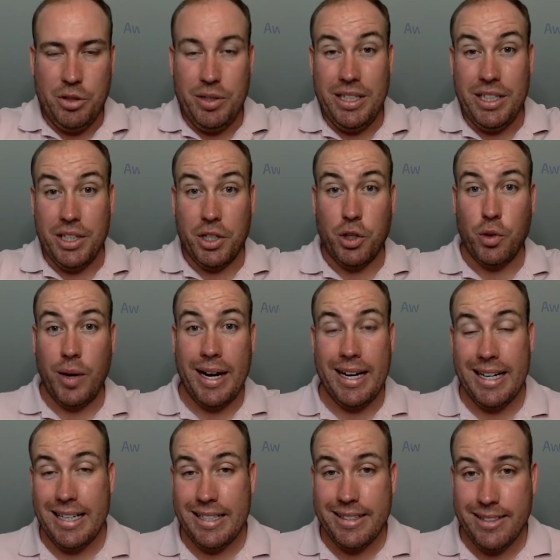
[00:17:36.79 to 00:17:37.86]
You need to
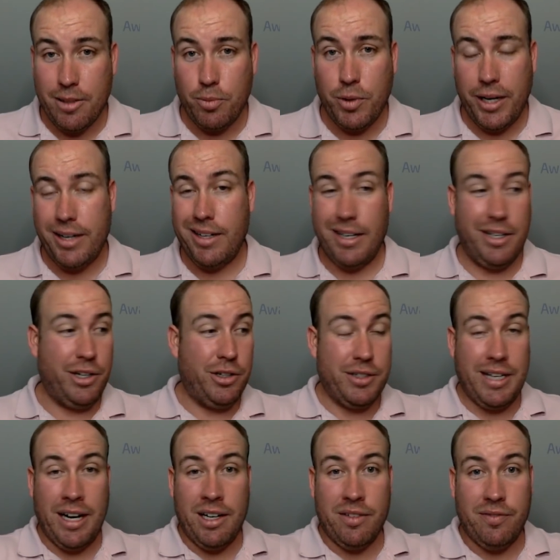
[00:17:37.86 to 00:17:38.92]
credit it somewhere, and your
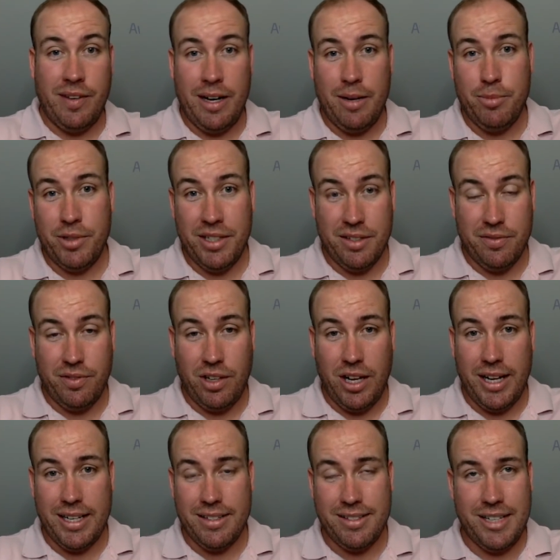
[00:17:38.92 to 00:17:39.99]
entire family is
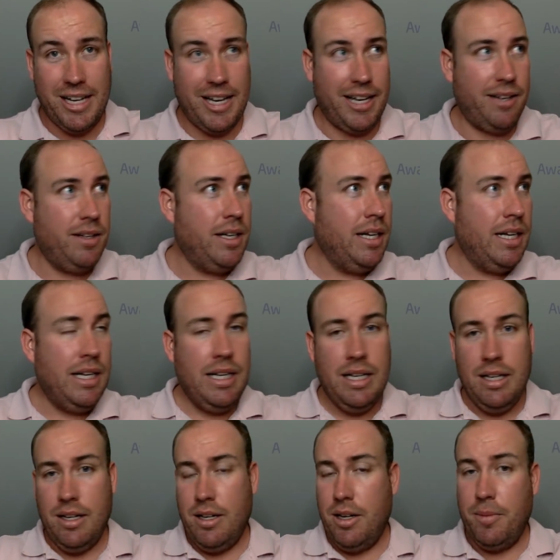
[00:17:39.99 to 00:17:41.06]
flying, say,
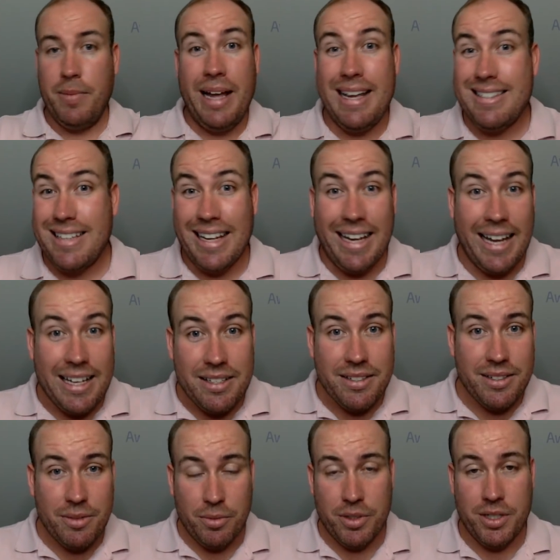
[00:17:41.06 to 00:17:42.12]

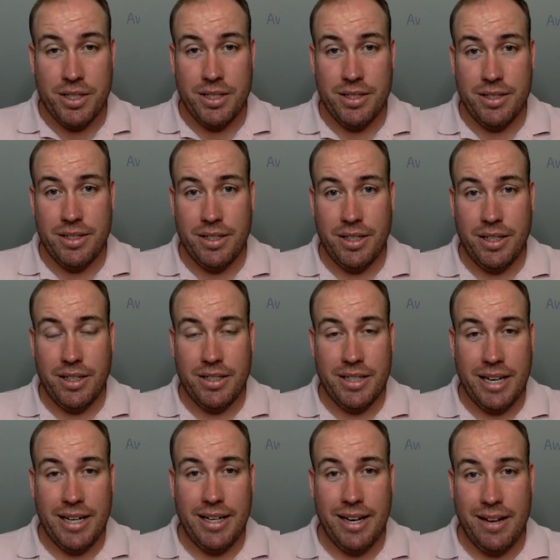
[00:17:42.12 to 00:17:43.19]
SAS, which is
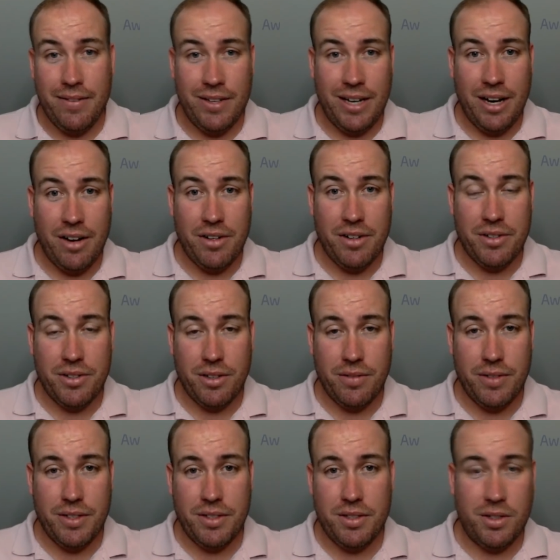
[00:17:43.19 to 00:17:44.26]
Scandinavian Air
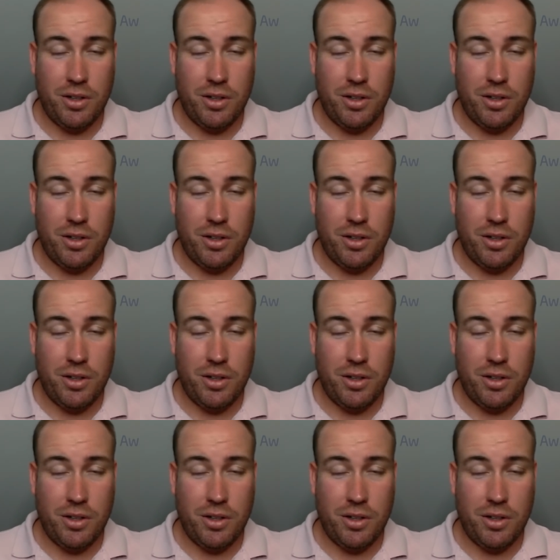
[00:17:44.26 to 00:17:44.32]
Service.